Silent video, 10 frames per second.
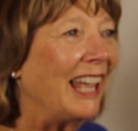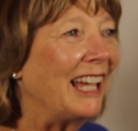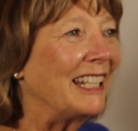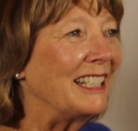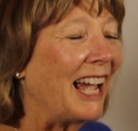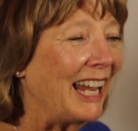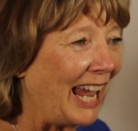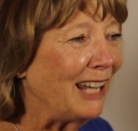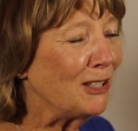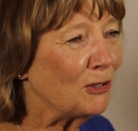And
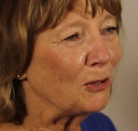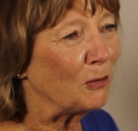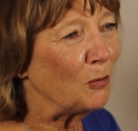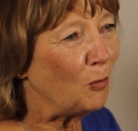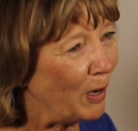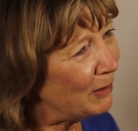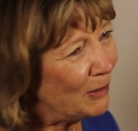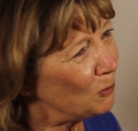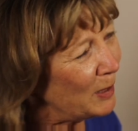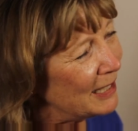I asked her,
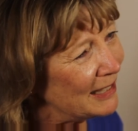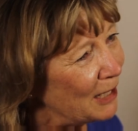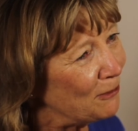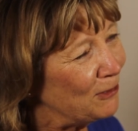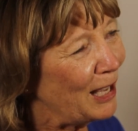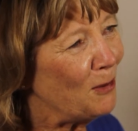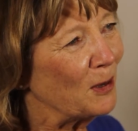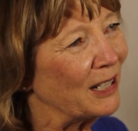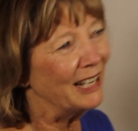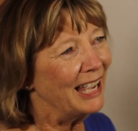What, what is that
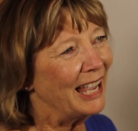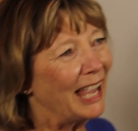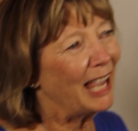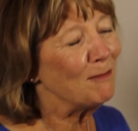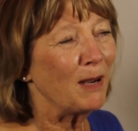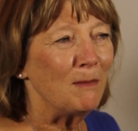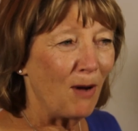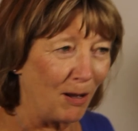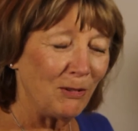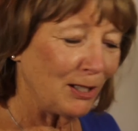flower? And my
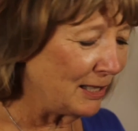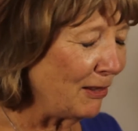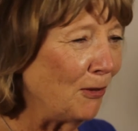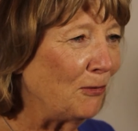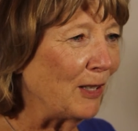mom looked at the